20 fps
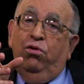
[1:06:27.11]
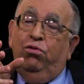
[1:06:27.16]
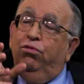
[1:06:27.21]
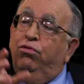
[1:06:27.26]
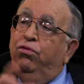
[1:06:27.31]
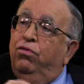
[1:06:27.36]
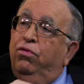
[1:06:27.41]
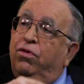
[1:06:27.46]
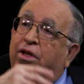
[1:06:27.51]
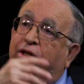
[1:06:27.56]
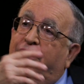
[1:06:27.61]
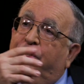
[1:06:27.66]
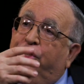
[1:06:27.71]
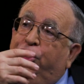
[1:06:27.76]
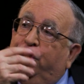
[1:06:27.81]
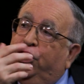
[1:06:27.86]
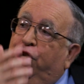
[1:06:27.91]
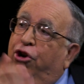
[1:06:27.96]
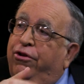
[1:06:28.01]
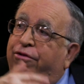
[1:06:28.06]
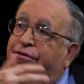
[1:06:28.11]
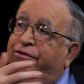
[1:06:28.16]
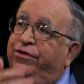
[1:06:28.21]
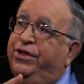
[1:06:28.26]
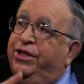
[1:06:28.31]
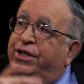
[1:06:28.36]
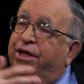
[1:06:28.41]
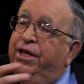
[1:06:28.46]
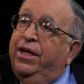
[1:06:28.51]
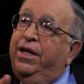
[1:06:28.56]
who
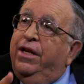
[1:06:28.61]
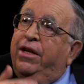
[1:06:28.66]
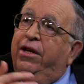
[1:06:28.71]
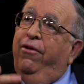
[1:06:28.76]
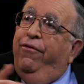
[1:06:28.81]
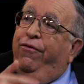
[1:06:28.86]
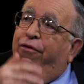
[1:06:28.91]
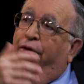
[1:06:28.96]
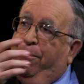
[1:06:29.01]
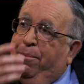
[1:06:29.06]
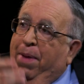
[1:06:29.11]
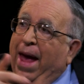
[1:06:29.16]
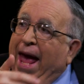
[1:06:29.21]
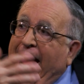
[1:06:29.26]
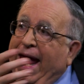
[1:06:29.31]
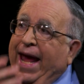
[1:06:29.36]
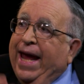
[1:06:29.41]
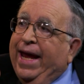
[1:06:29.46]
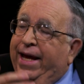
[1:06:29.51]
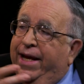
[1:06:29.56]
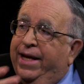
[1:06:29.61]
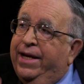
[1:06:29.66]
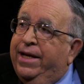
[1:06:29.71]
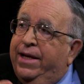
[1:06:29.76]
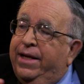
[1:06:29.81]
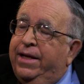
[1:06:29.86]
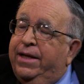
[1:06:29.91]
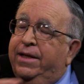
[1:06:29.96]
serves for pay